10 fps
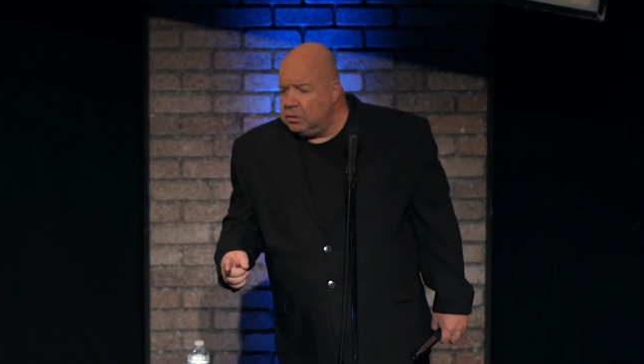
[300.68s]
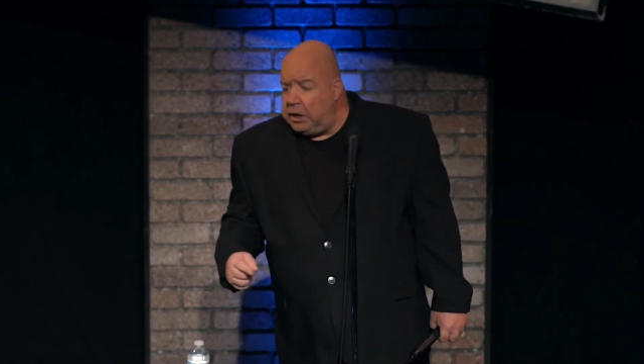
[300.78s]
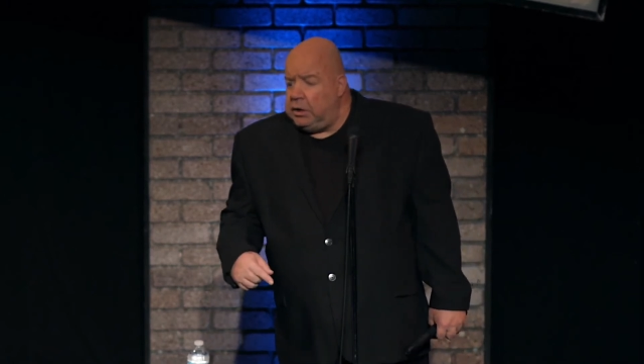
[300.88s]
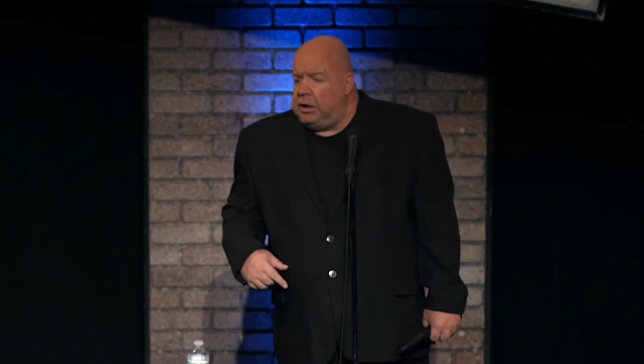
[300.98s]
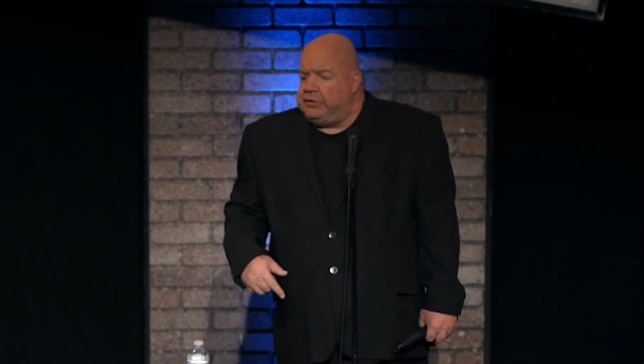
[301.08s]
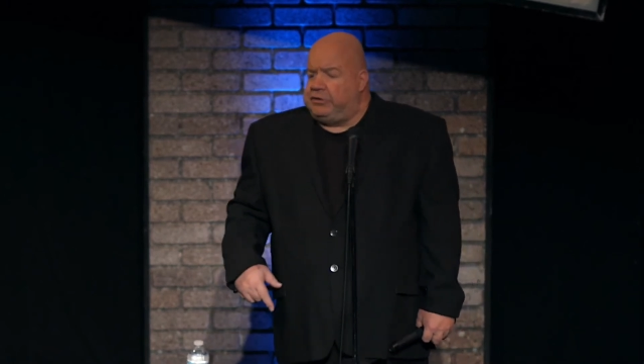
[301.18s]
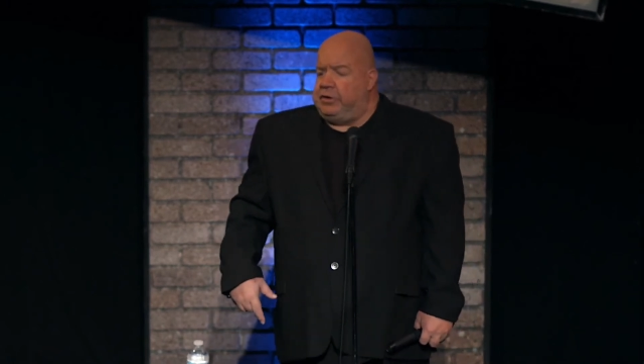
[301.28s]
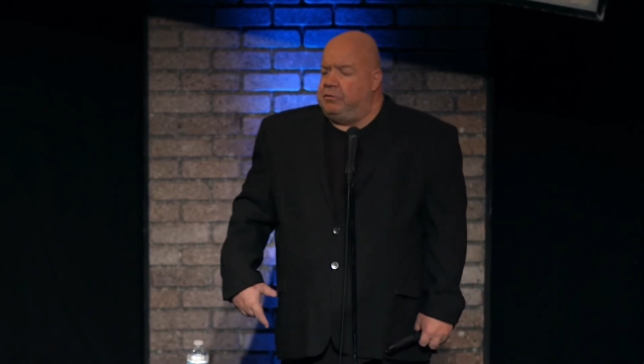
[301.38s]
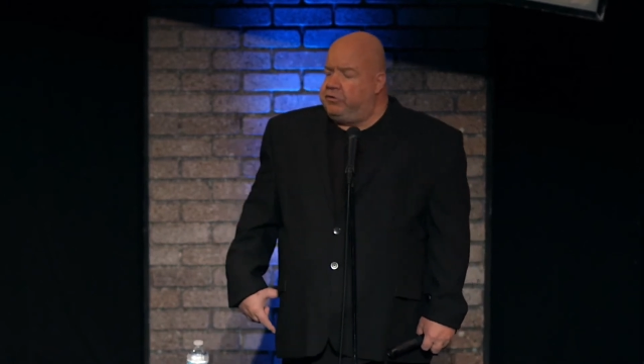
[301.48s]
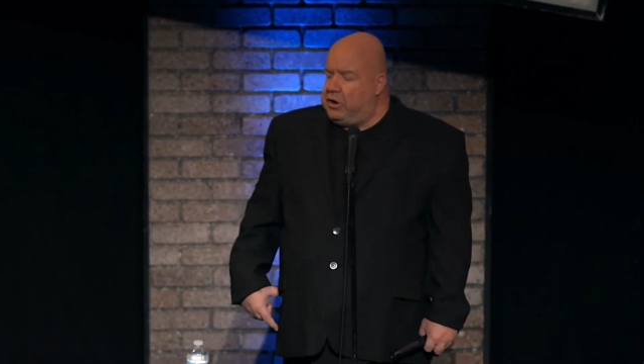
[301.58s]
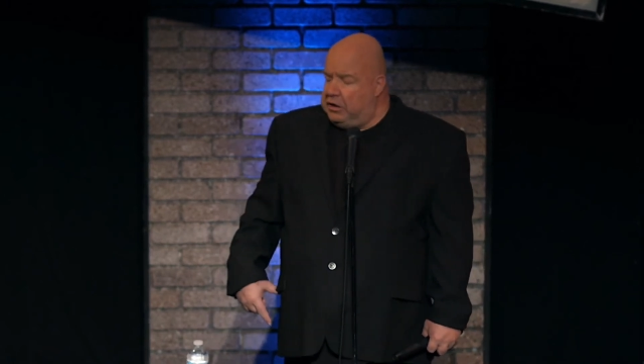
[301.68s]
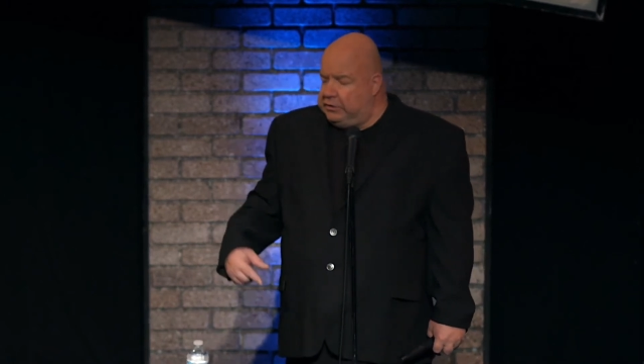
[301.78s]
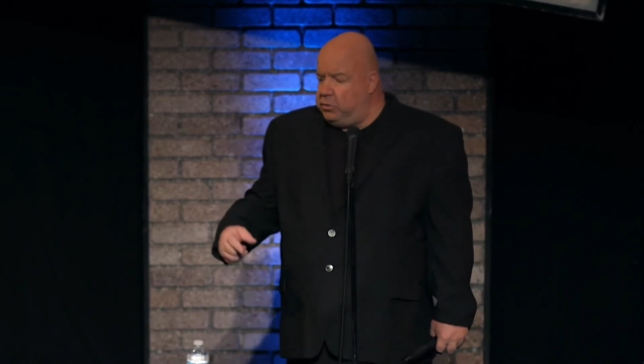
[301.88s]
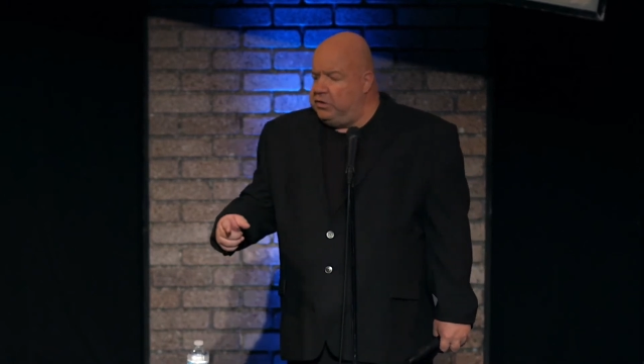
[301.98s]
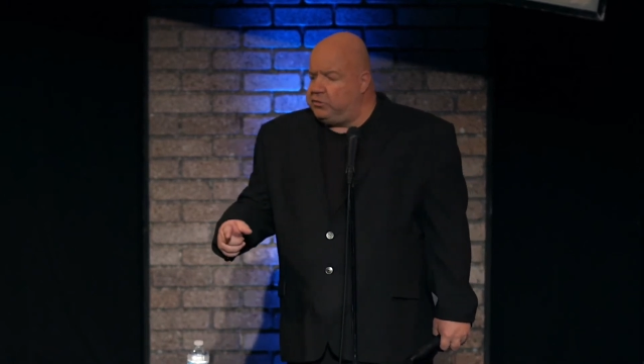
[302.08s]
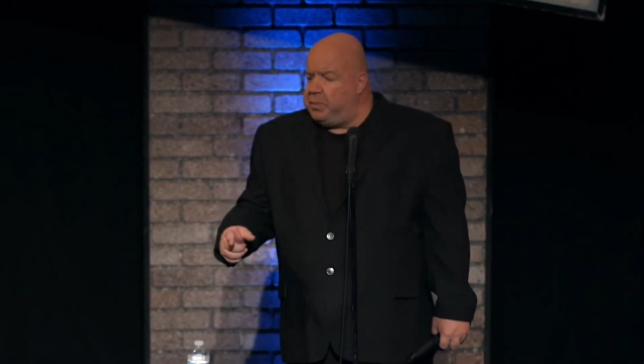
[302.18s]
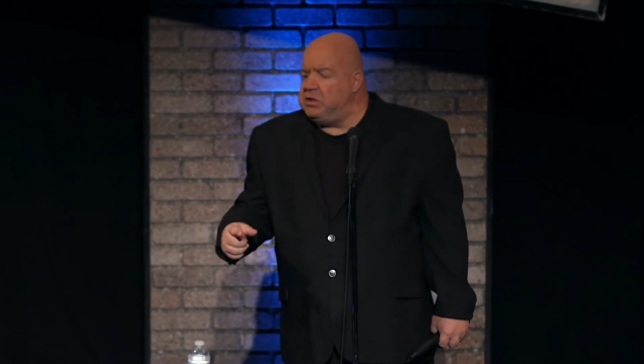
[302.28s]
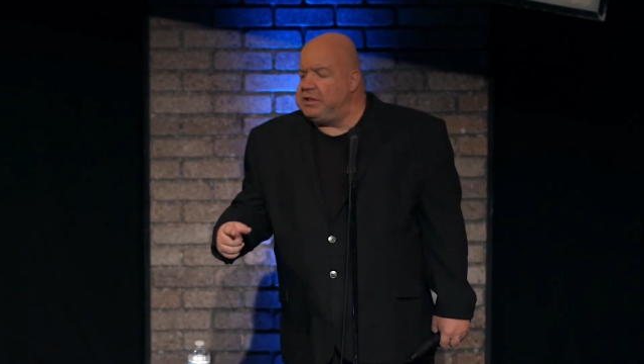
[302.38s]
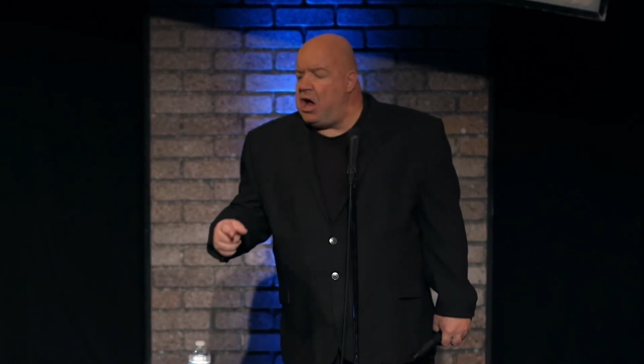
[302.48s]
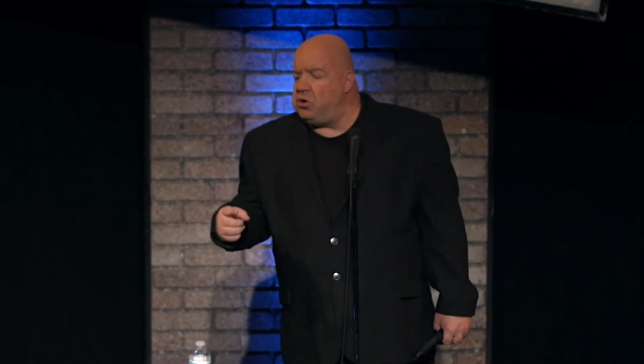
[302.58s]
Hey, nice to see you, Richard. I like the way you
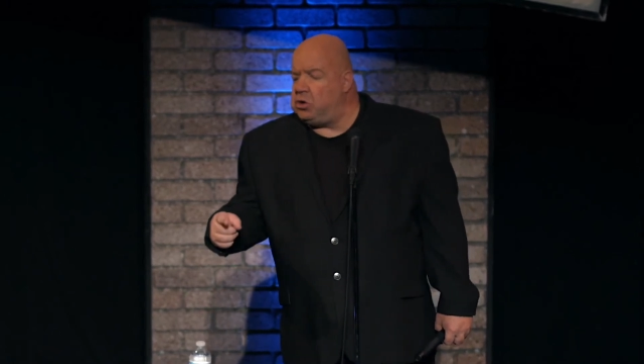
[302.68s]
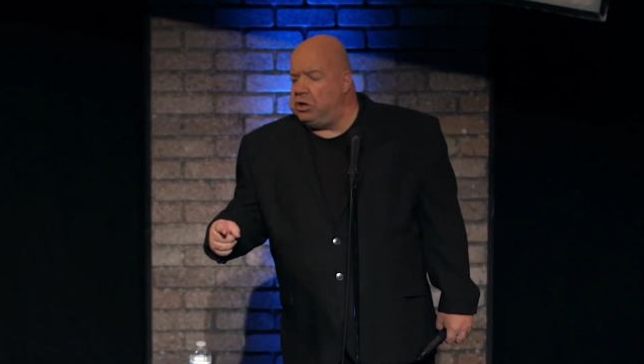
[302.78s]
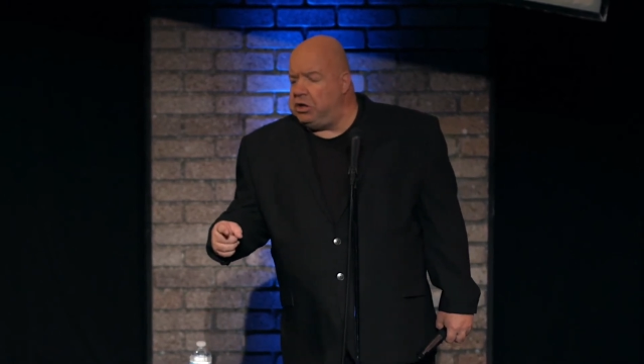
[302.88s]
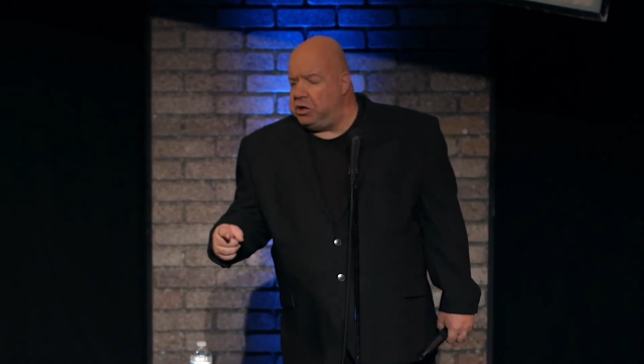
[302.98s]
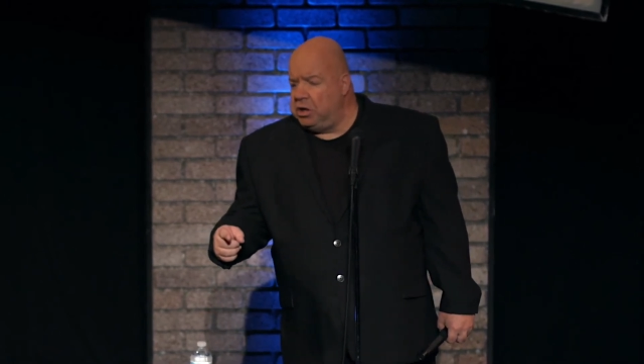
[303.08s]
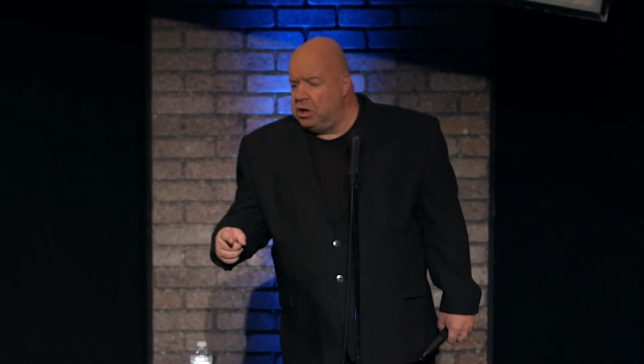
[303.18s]
speak loud, clear.